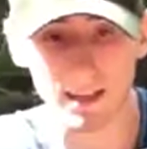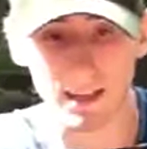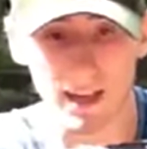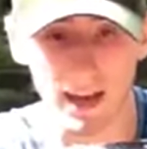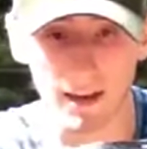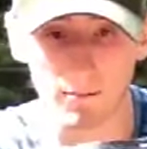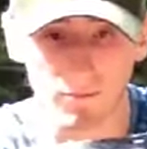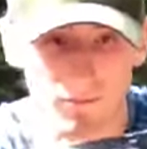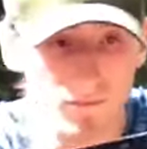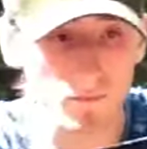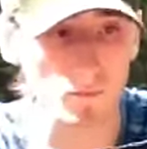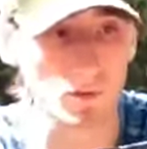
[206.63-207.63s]
came,
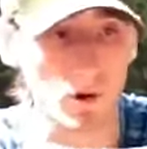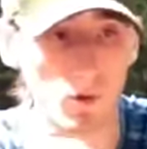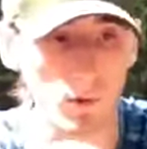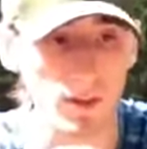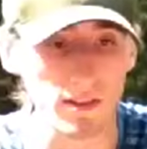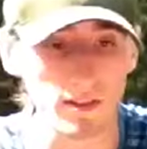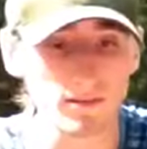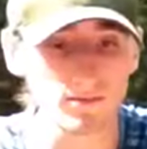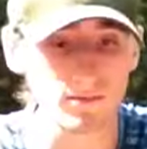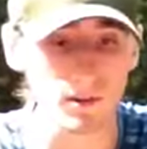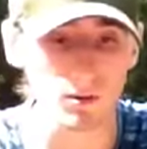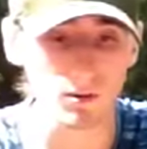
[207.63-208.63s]
you know, with it,
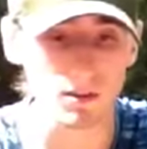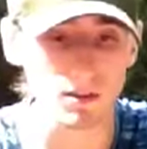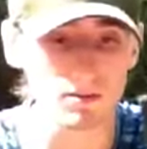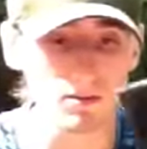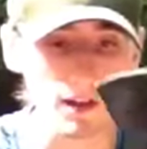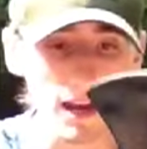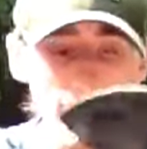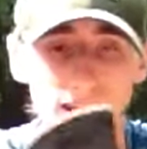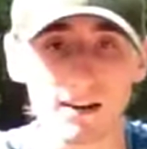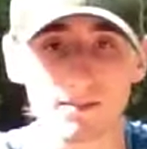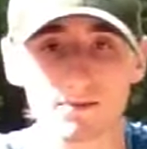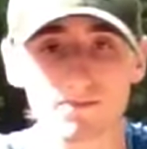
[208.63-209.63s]
that had
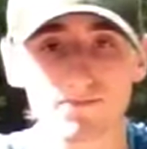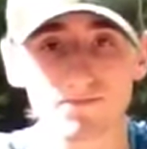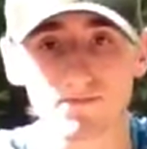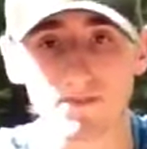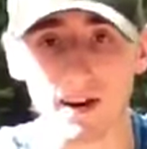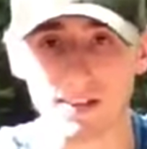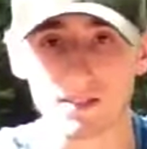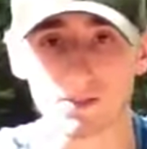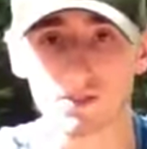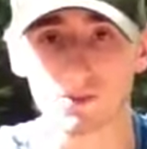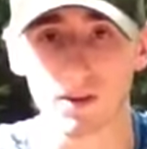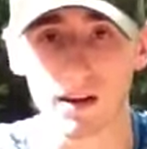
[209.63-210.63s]
it
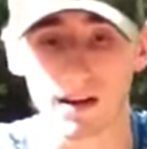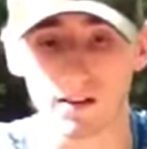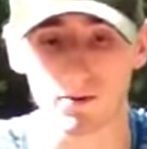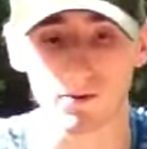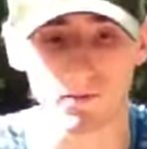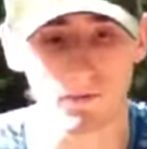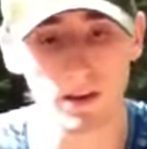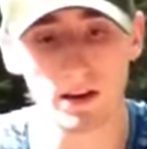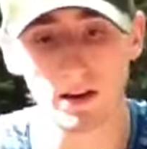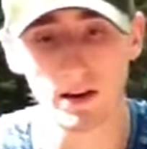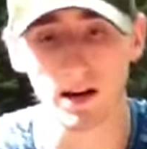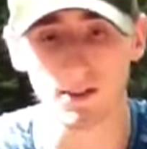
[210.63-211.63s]
fastened to the handle.
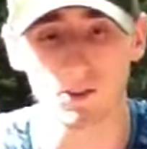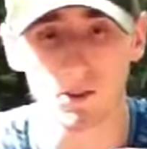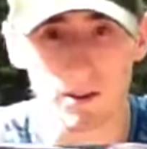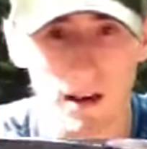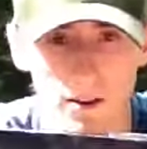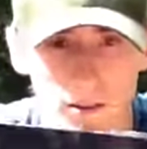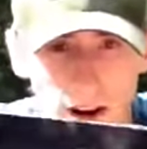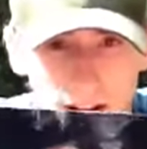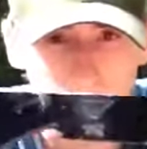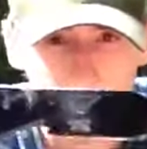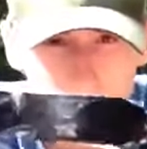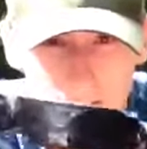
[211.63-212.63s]
I took that right
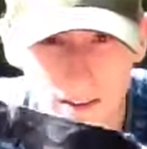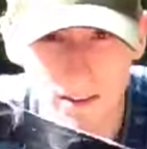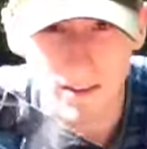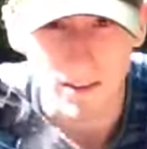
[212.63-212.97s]
out, and